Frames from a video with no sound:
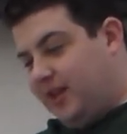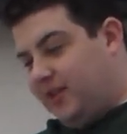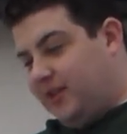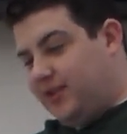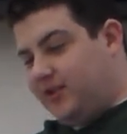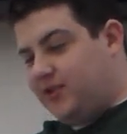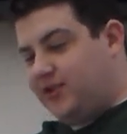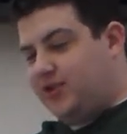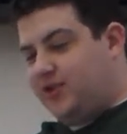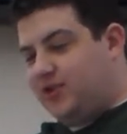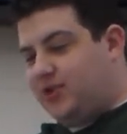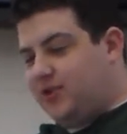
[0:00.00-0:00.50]

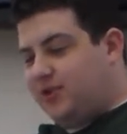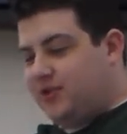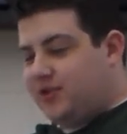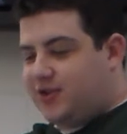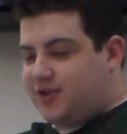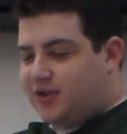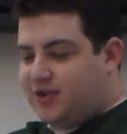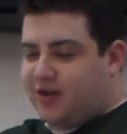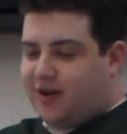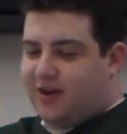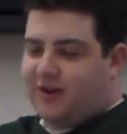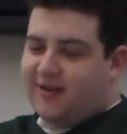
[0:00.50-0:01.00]
This true
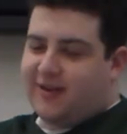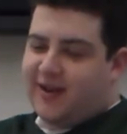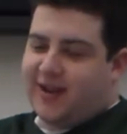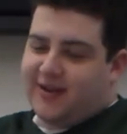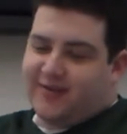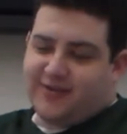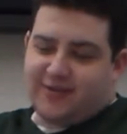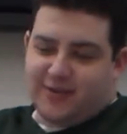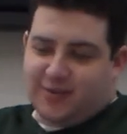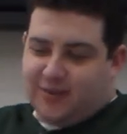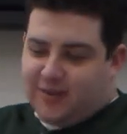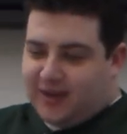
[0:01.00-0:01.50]
story
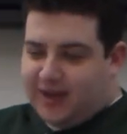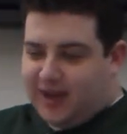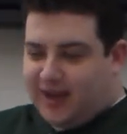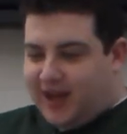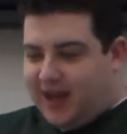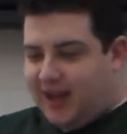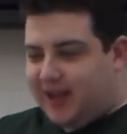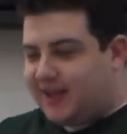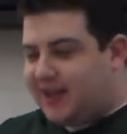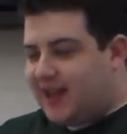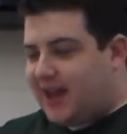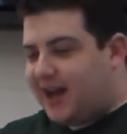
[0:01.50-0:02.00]
of
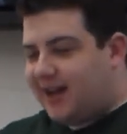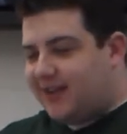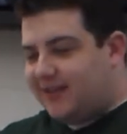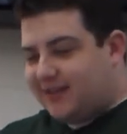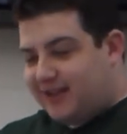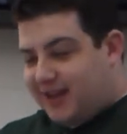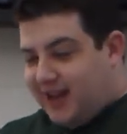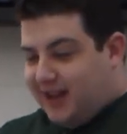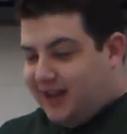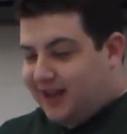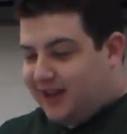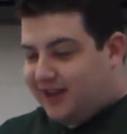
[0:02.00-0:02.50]

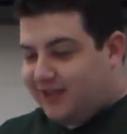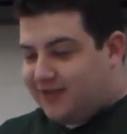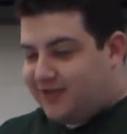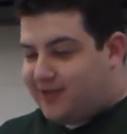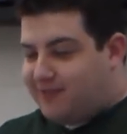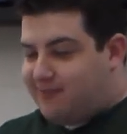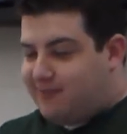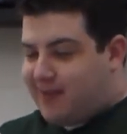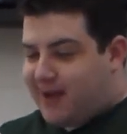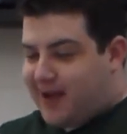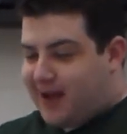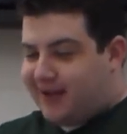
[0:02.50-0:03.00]

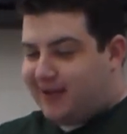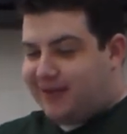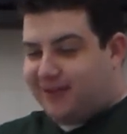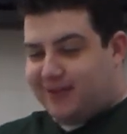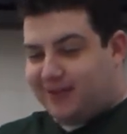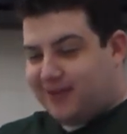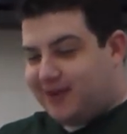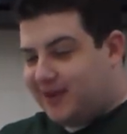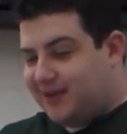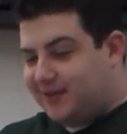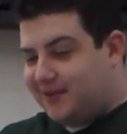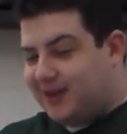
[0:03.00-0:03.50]
28,800 bath
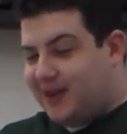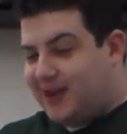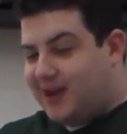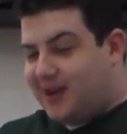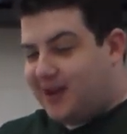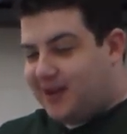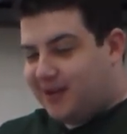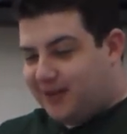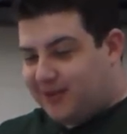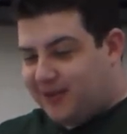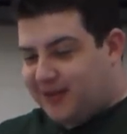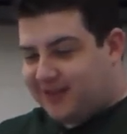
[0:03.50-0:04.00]

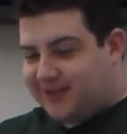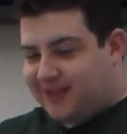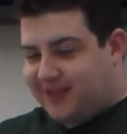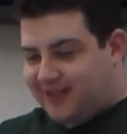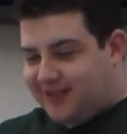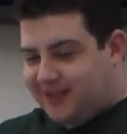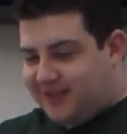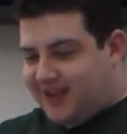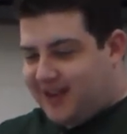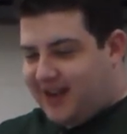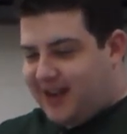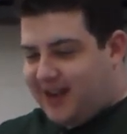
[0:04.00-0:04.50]
toys lost
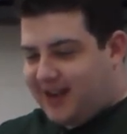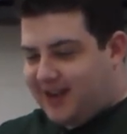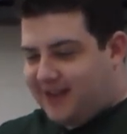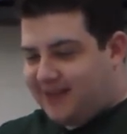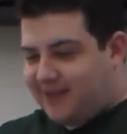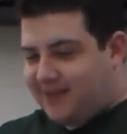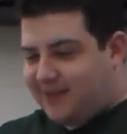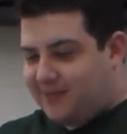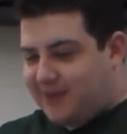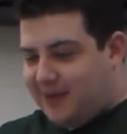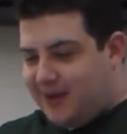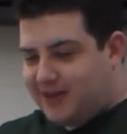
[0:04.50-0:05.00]
at sea and
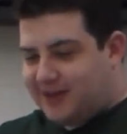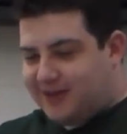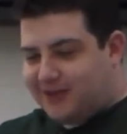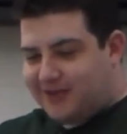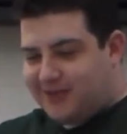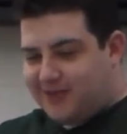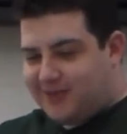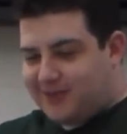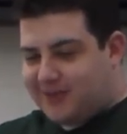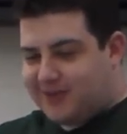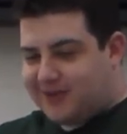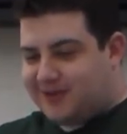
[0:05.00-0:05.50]
other
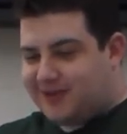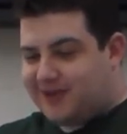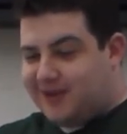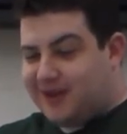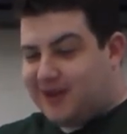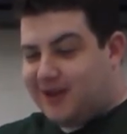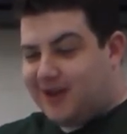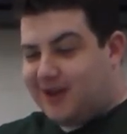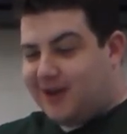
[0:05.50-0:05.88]
beachcombers,